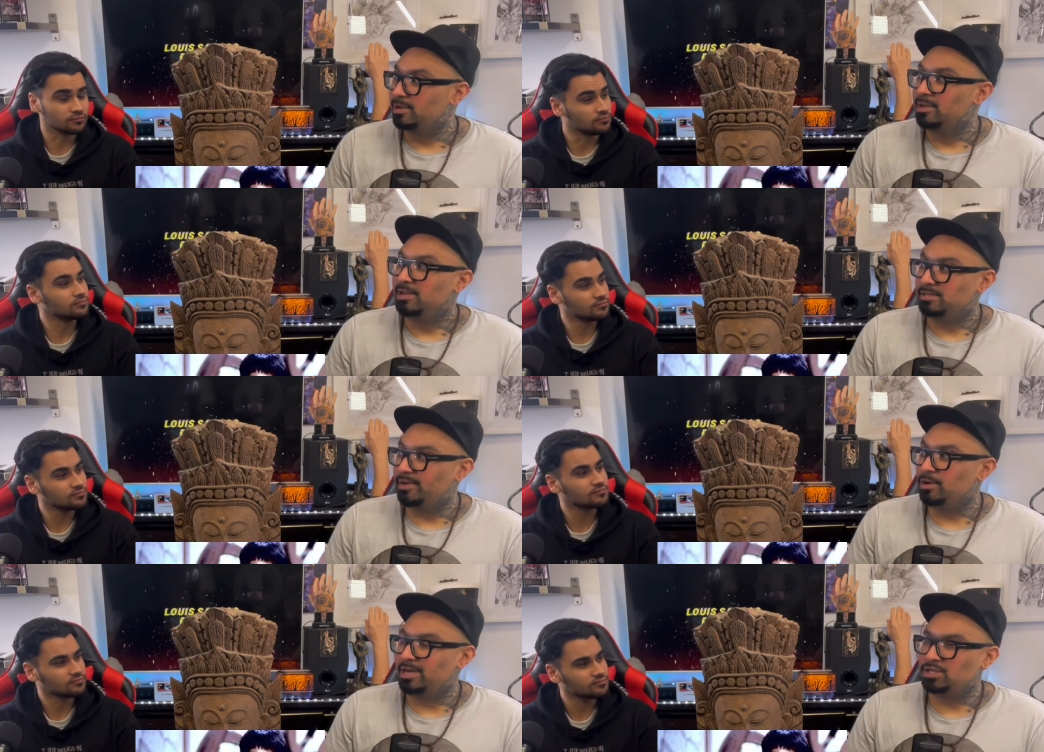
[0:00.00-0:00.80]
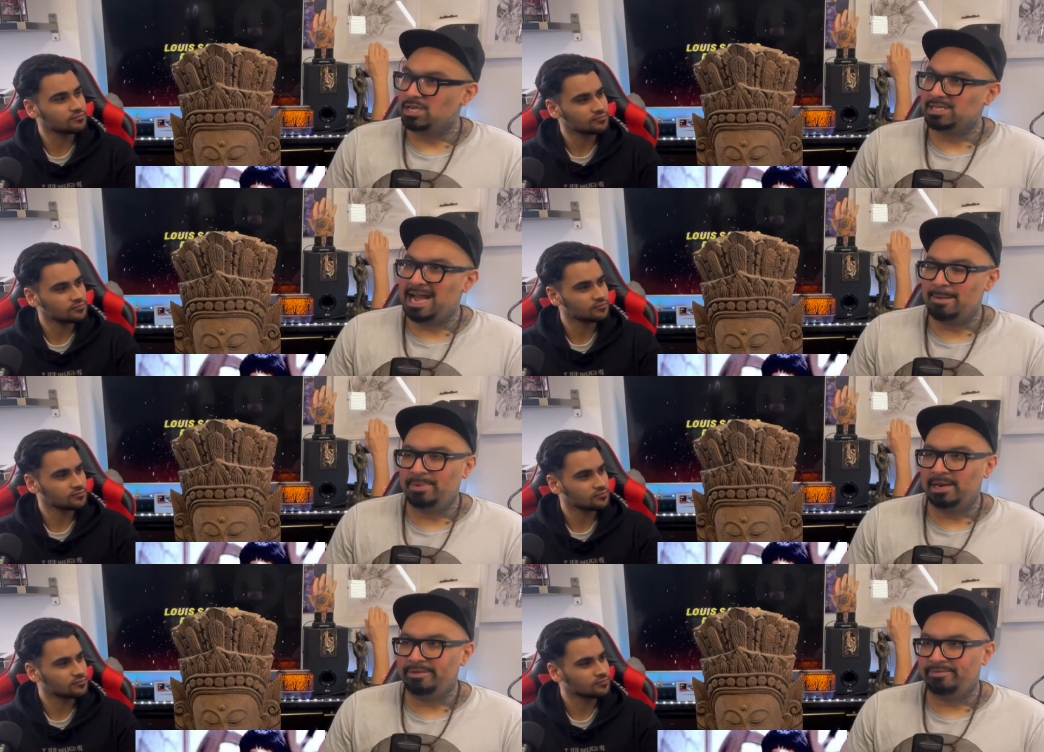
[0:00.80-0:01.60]
Speaker 1: Mm. He's very good at touch. I
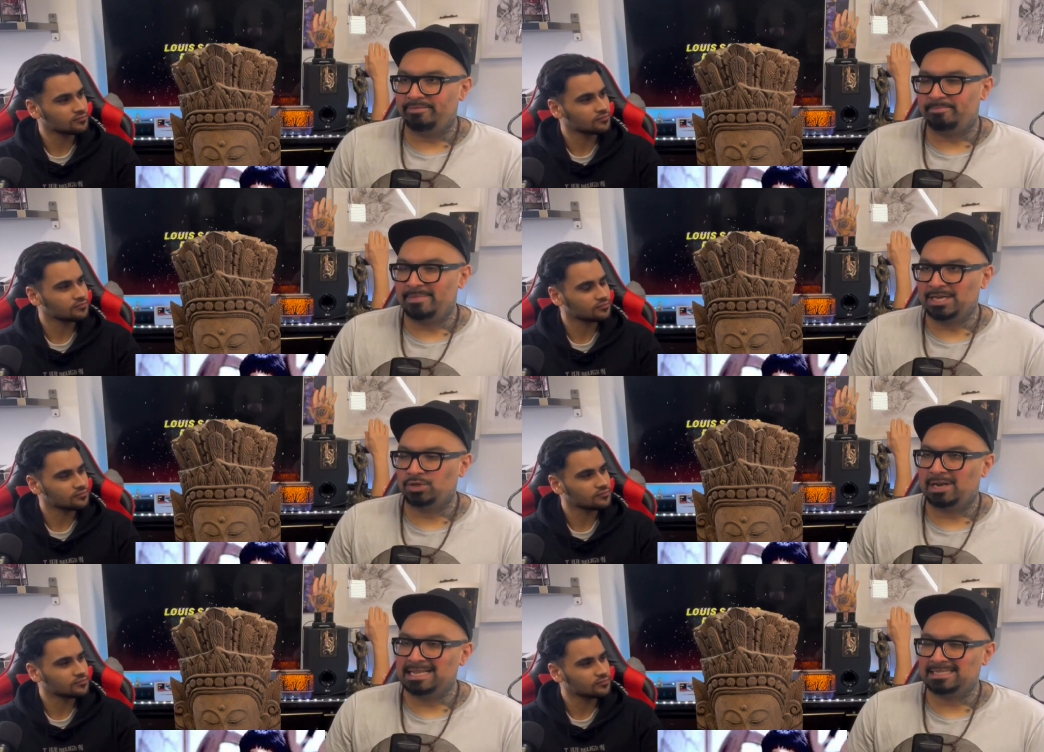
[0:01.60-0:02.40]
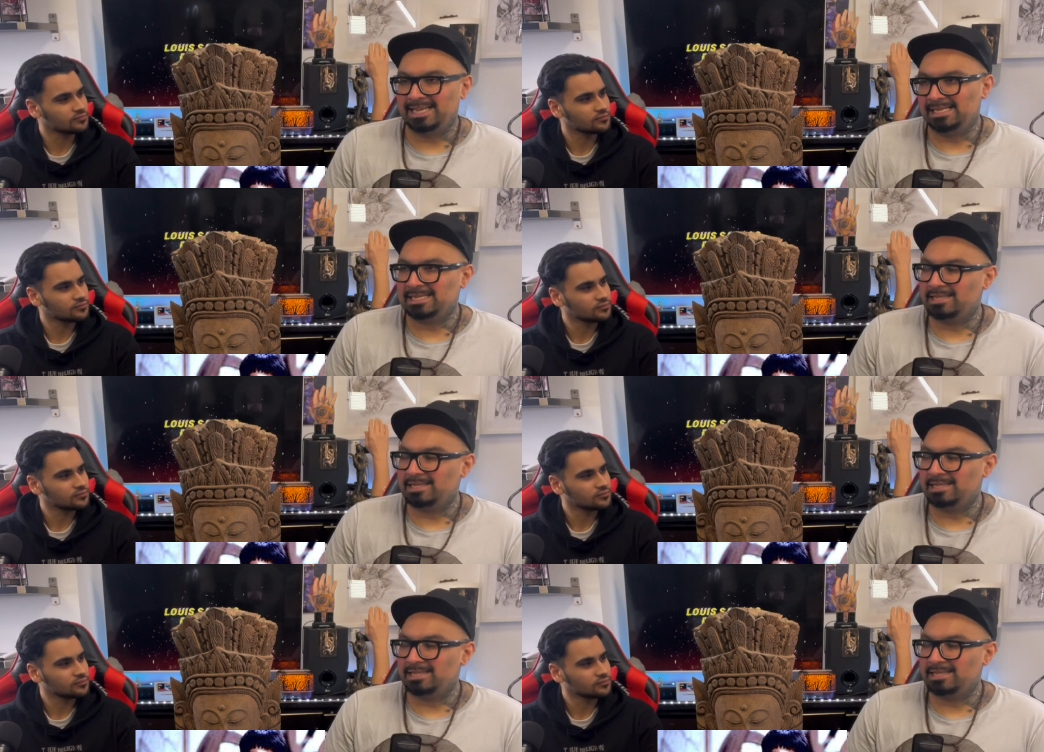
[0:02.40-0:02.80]
believe martial arts is a